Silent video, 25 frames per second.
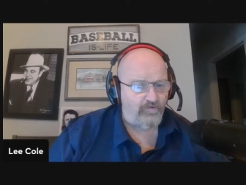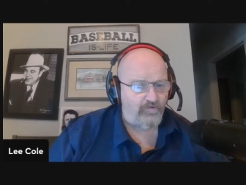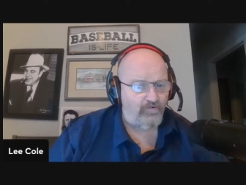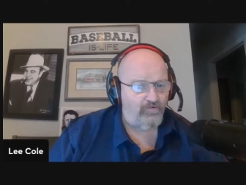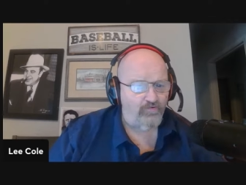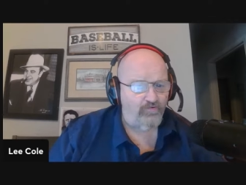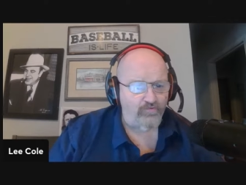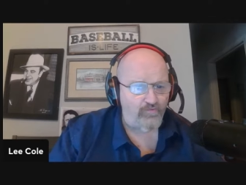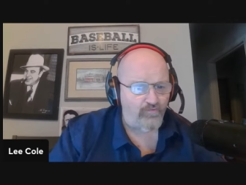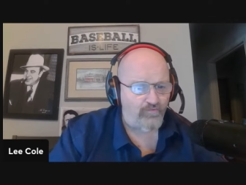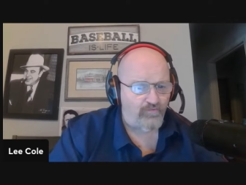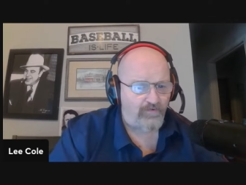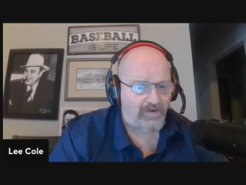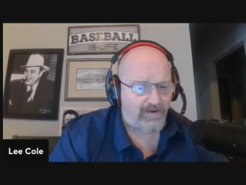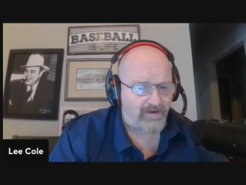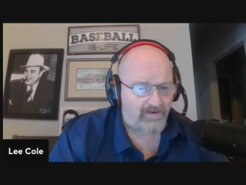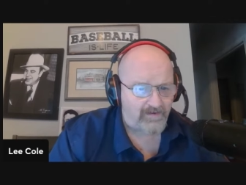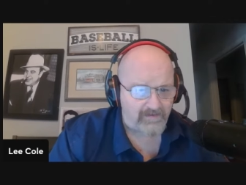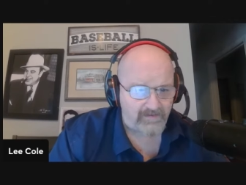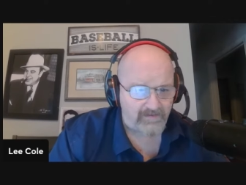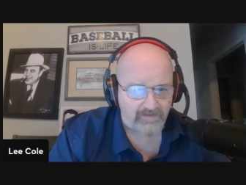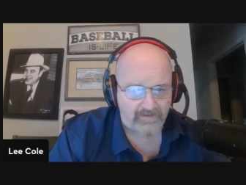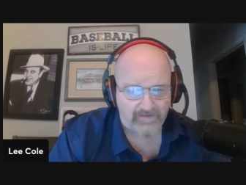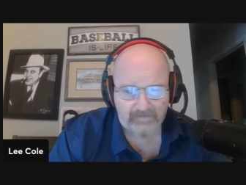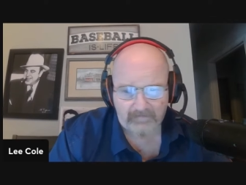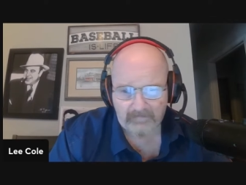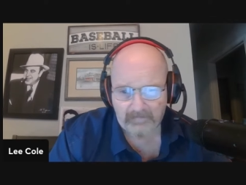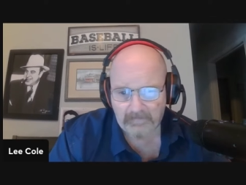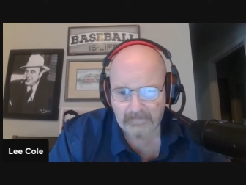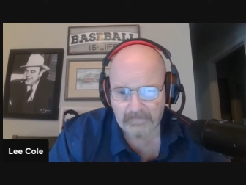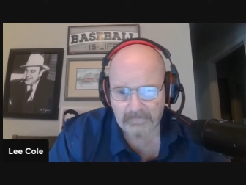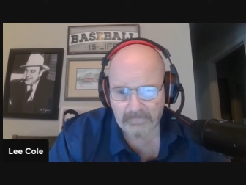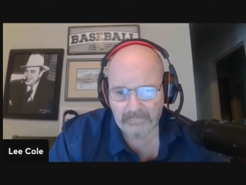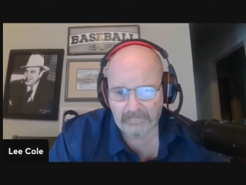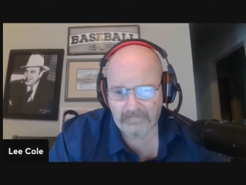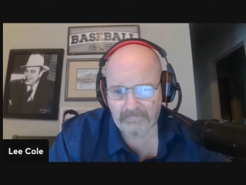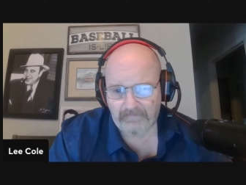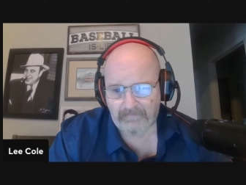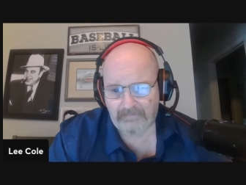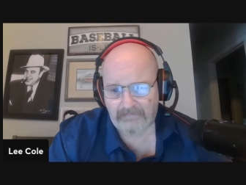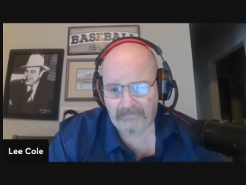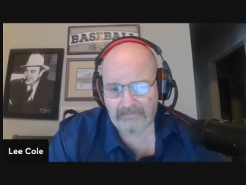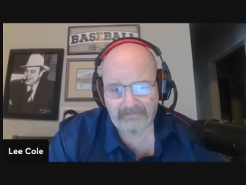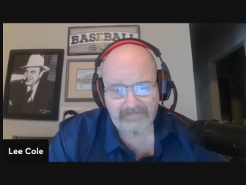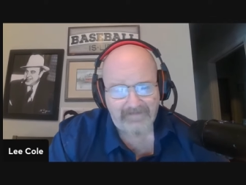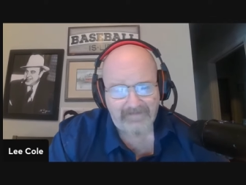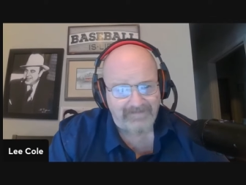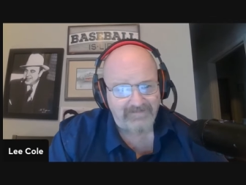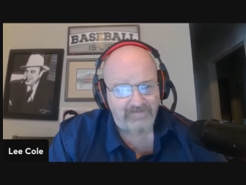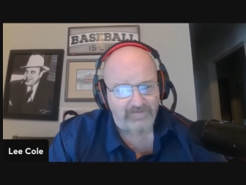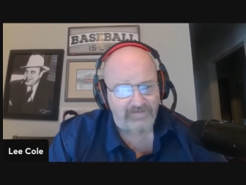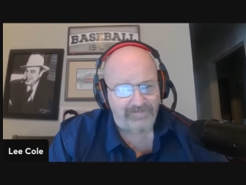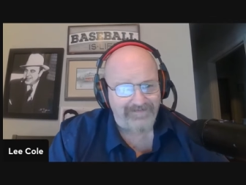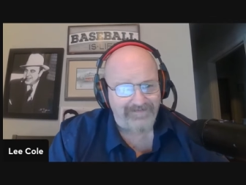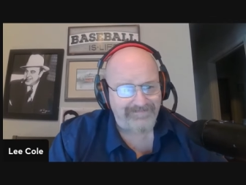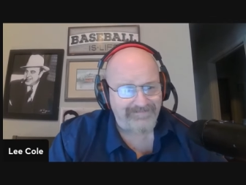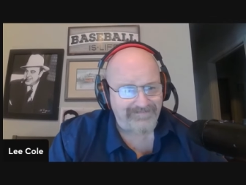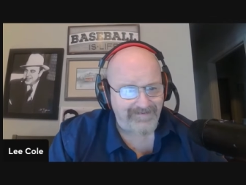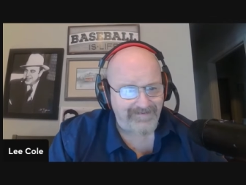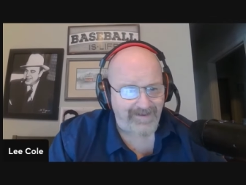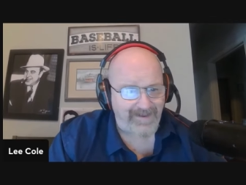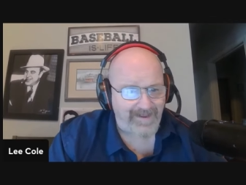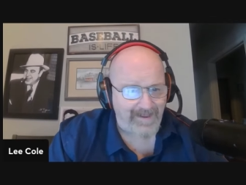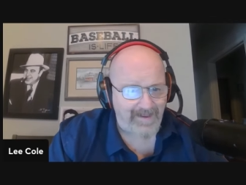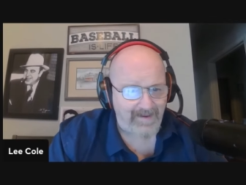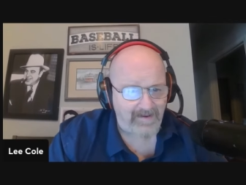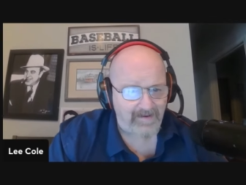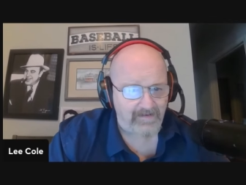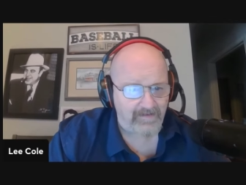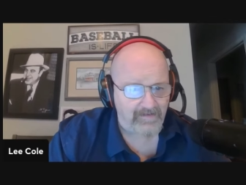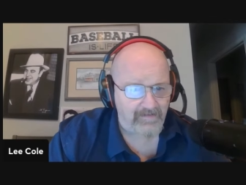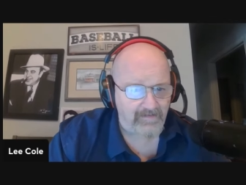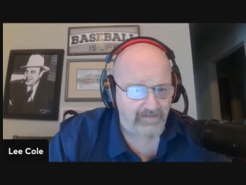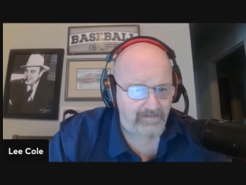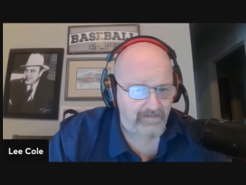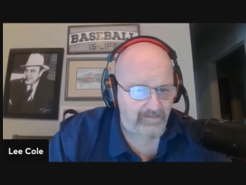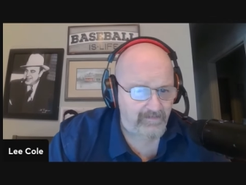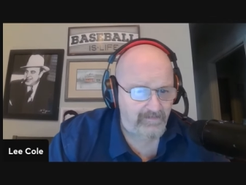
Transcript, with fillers: cruel on here that they'll attack